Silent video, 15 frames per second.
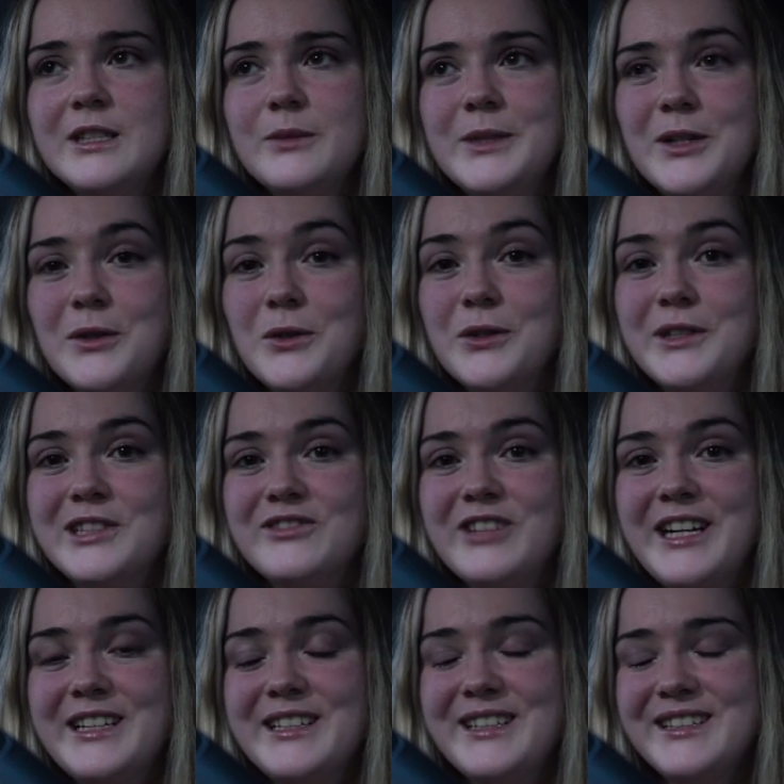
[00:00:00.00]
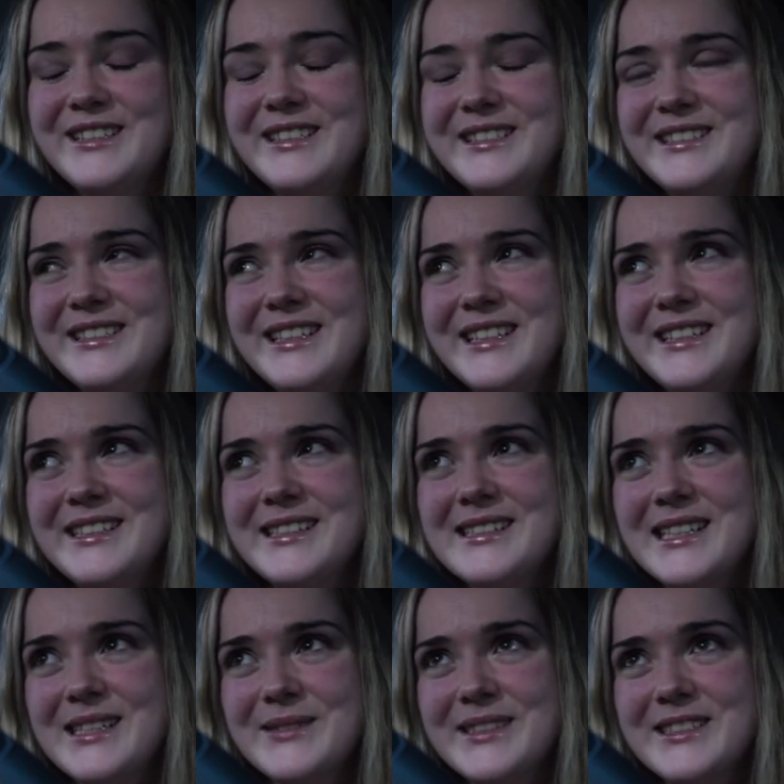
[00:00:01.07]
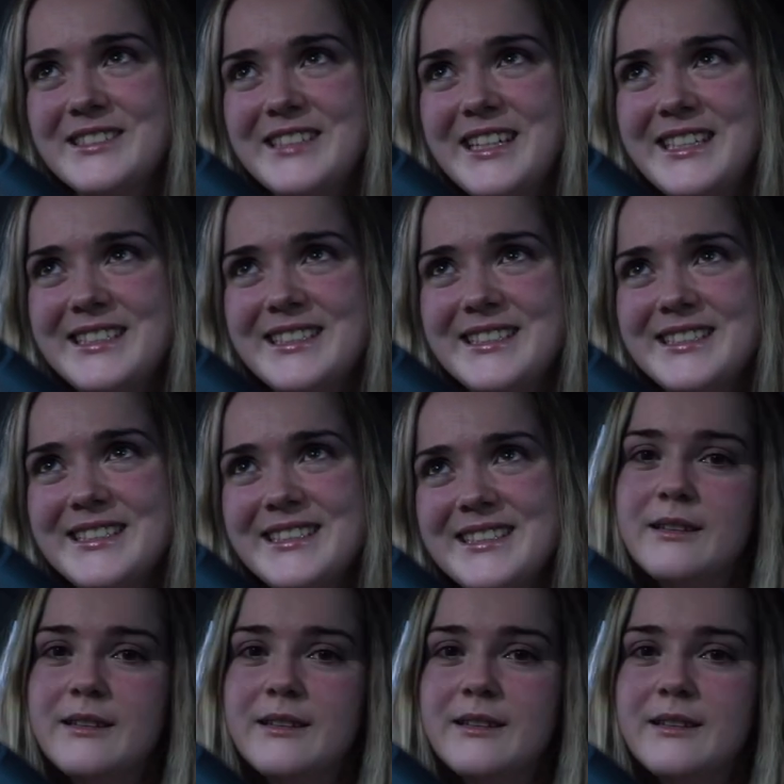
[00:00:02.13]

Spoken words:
We got caught in the rain, so that was great.